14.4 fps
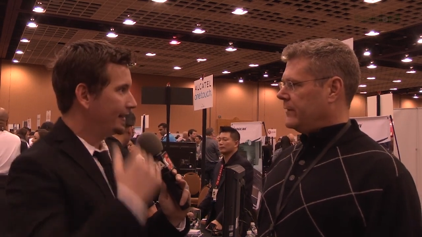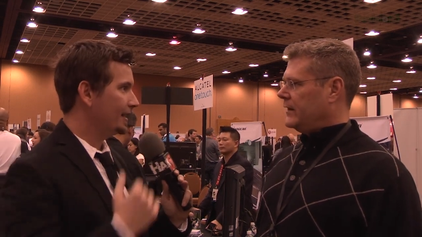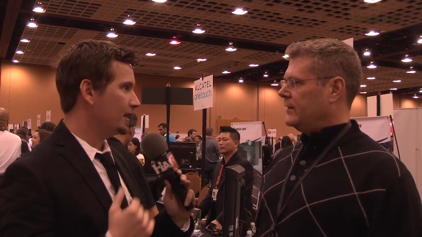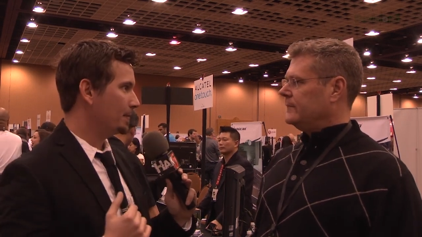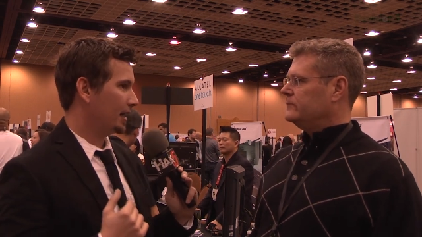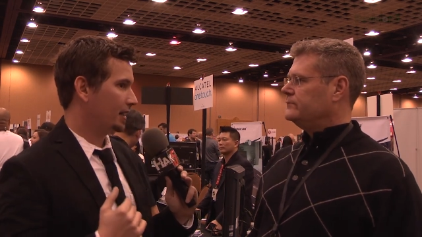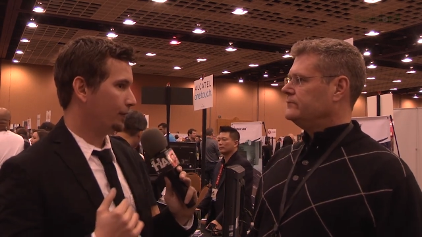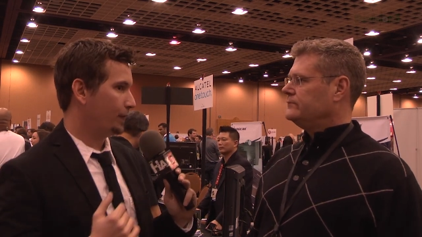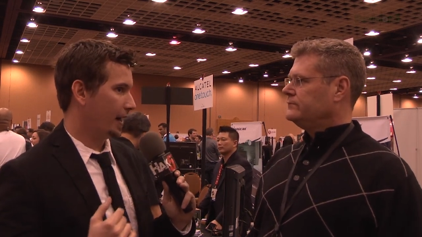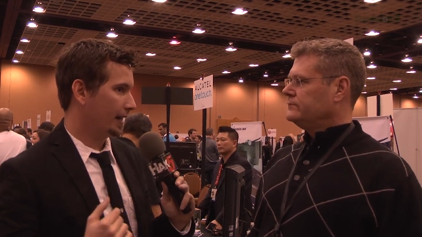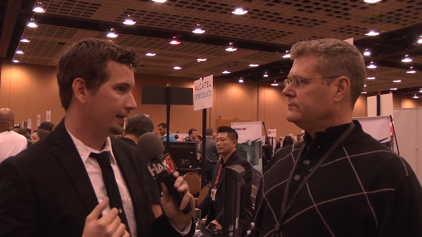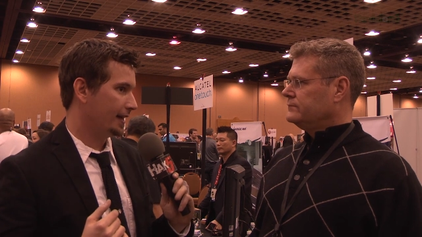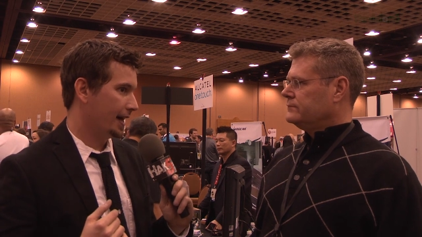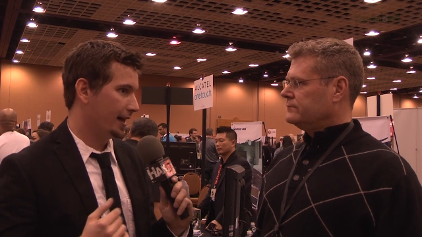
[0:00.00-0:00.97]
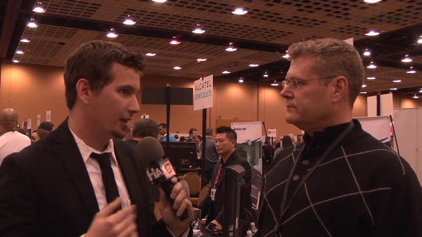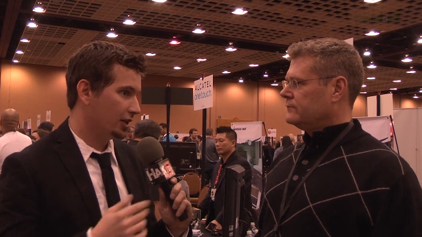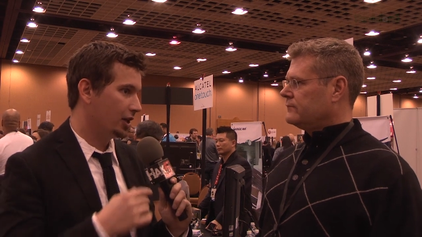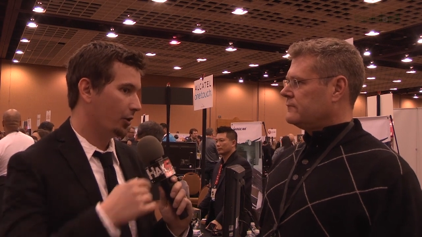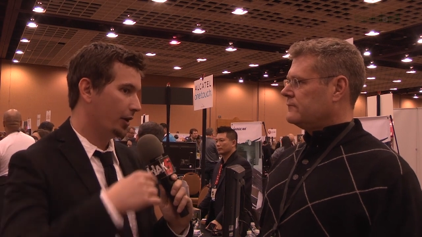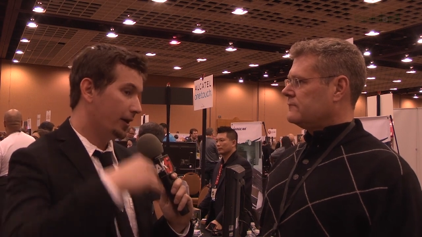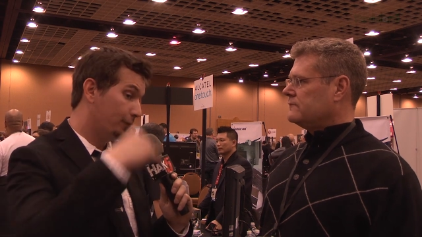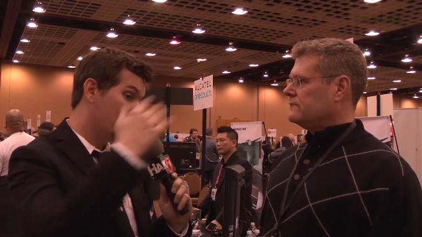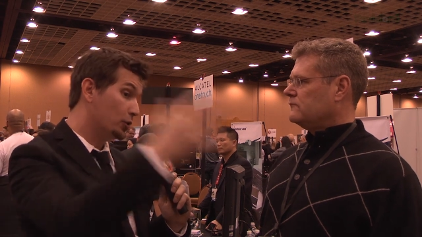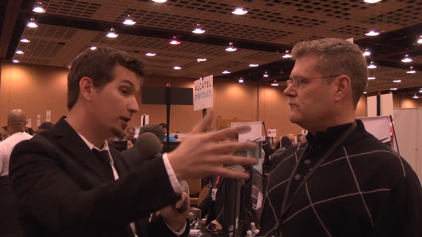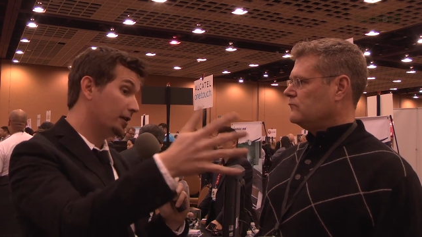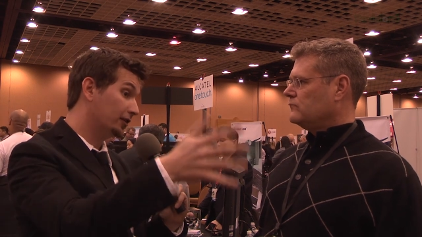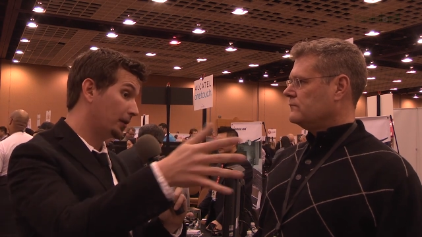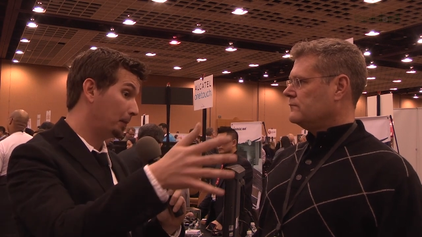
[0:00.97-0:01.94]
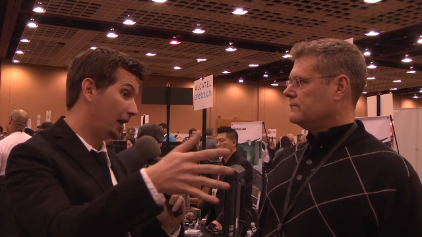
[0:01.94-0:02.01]
Speaker 1: think about the fact that, you know, if you
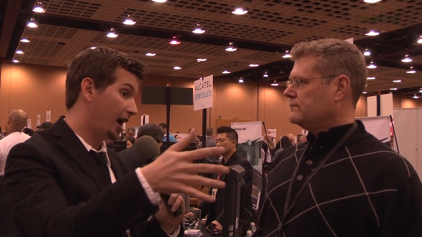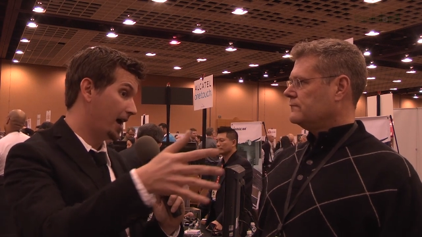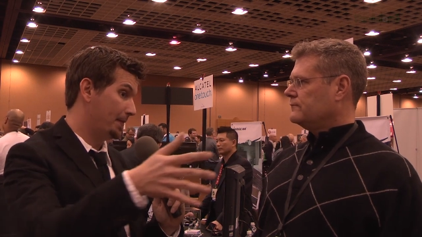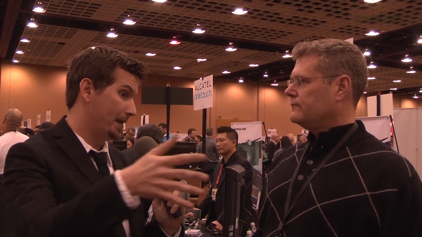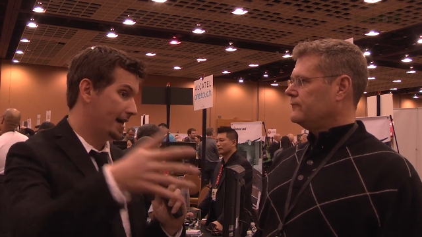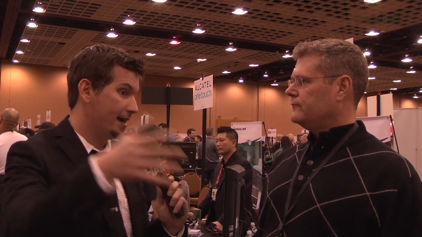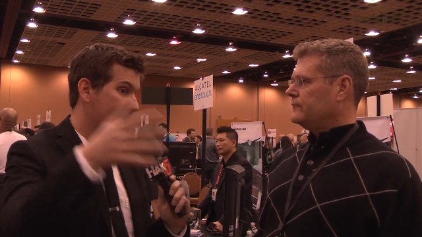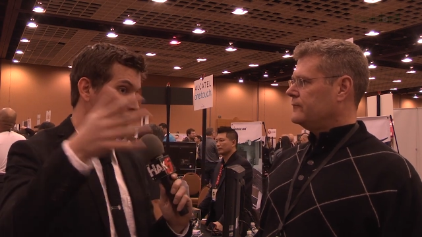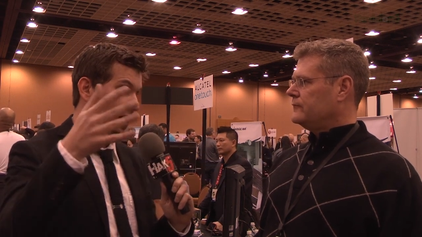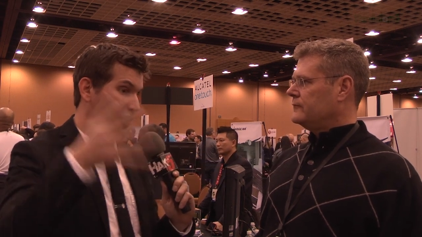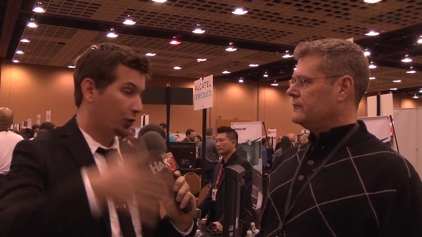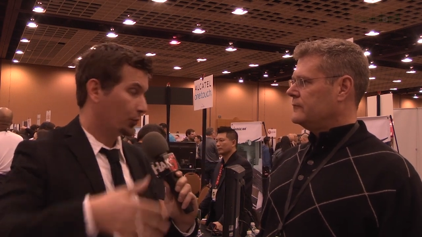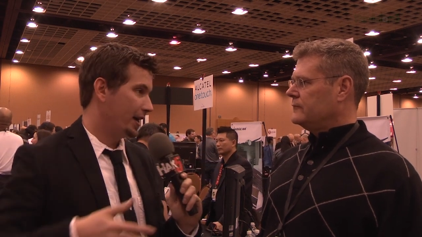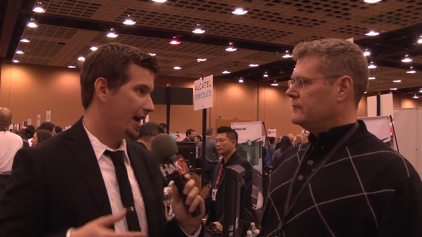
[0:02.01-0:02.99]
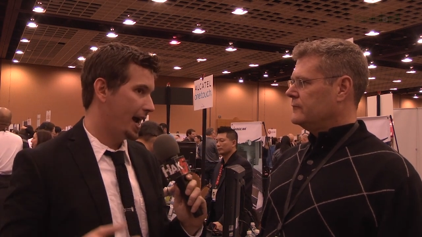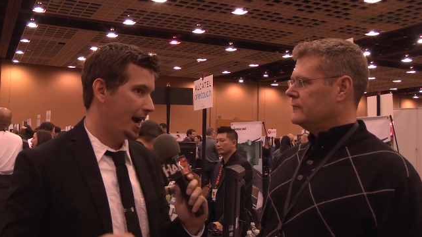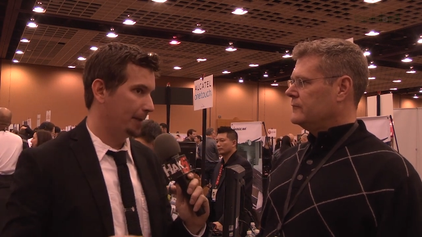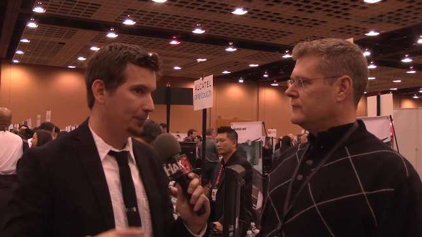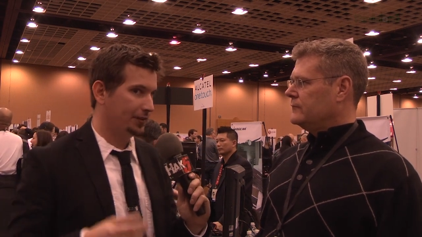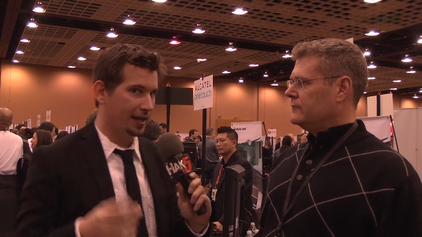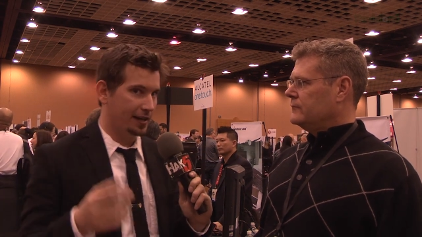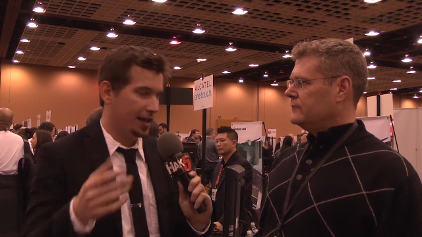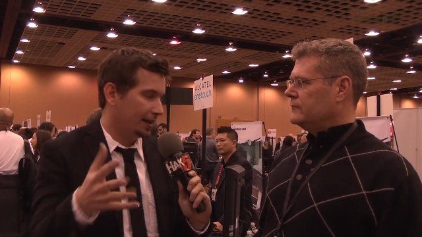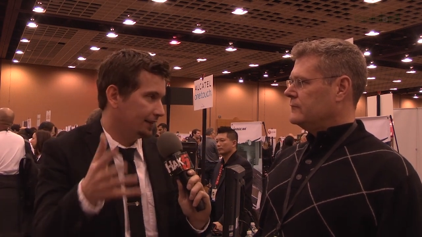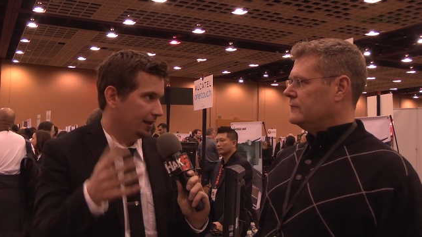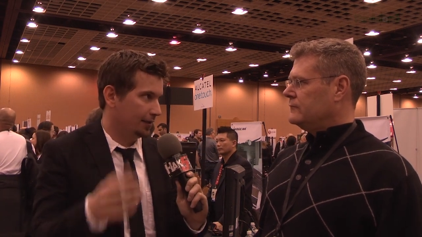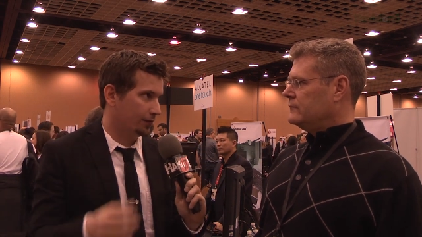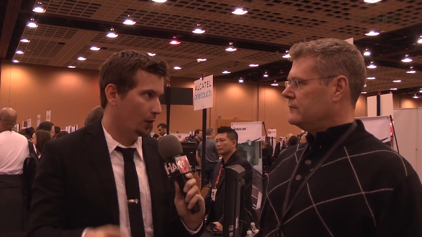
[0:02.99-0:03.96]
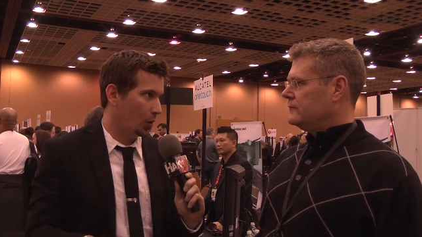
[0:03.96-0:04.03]
can supply me 3 amps at
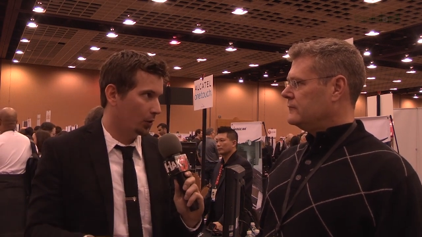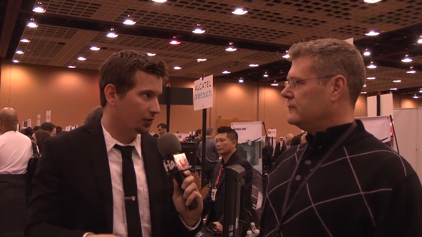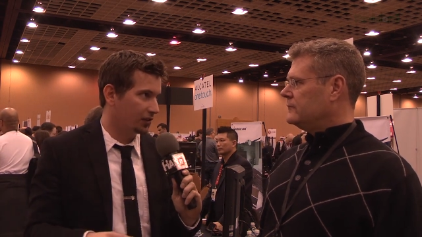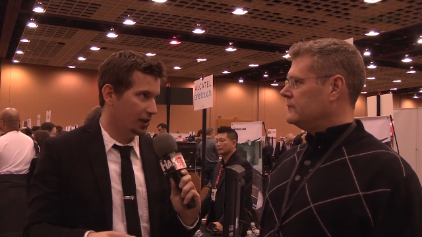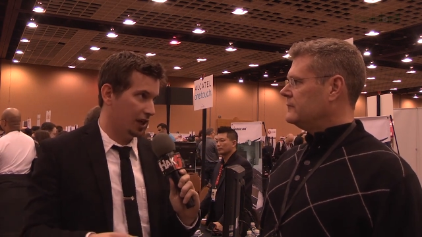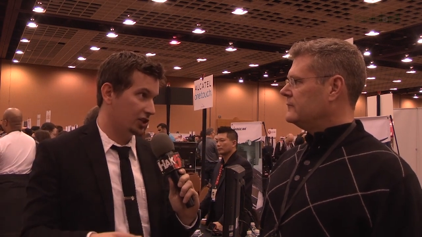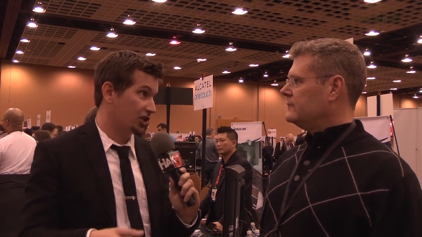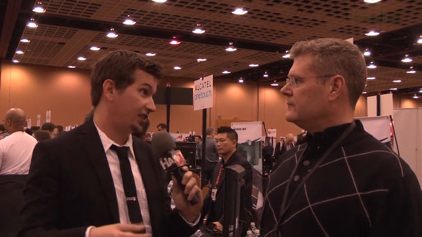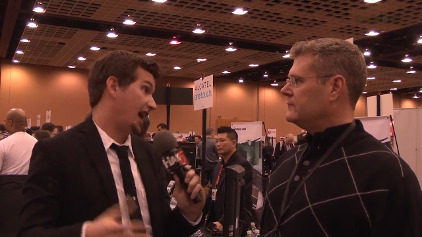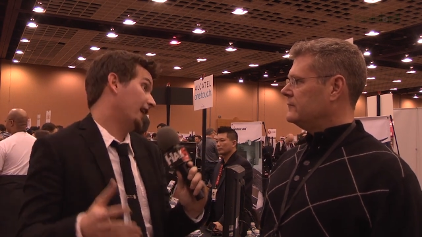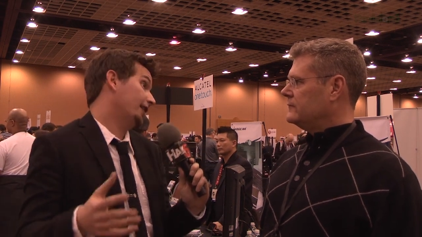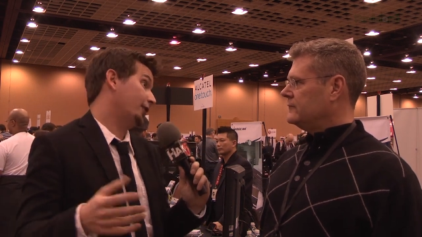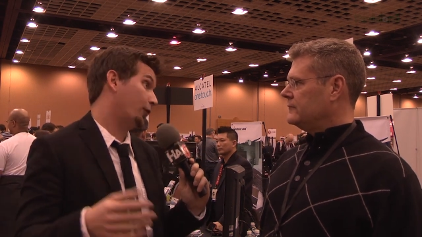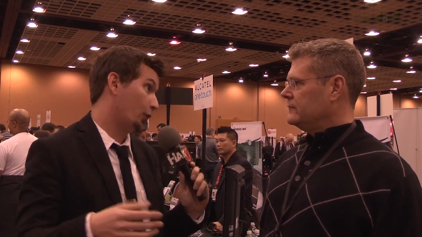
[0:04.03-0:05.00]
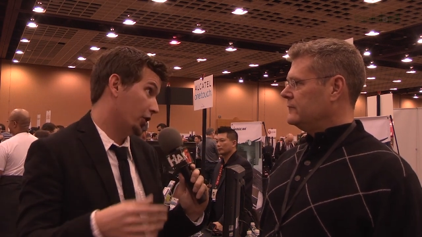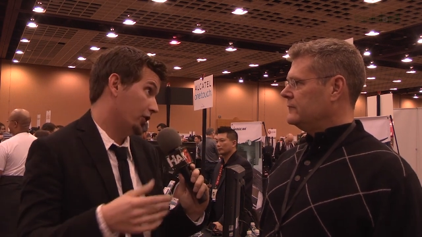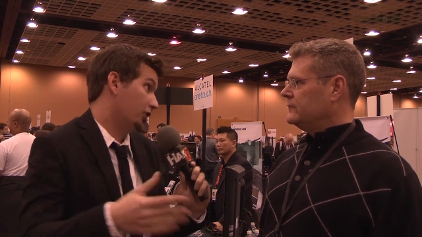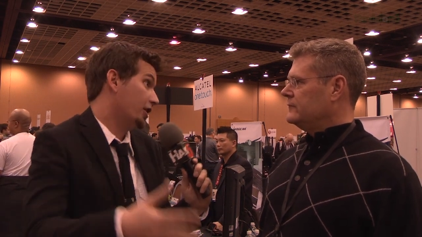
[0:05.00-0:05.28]
19 volts and I just ask for it,